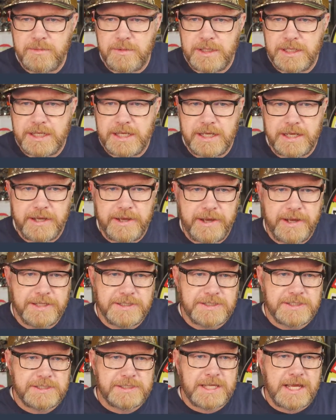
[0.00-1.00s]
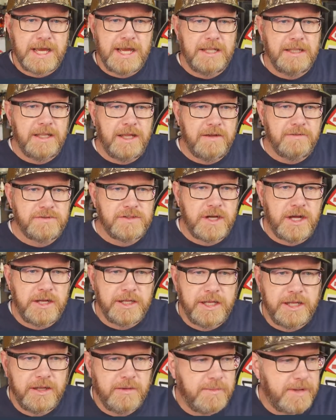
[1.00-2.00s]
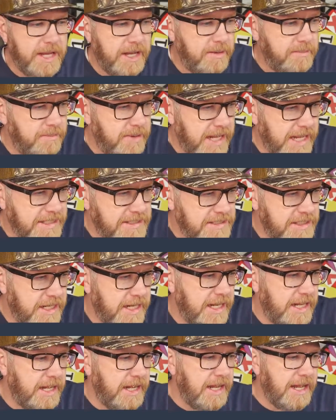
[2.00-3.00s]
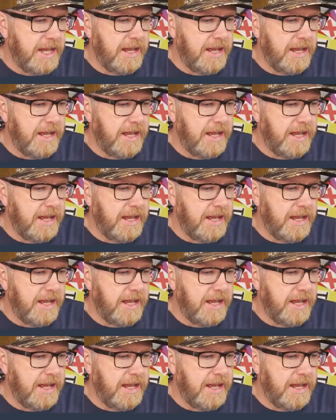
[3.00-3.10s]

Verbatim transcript: because I love talking about baits, and I,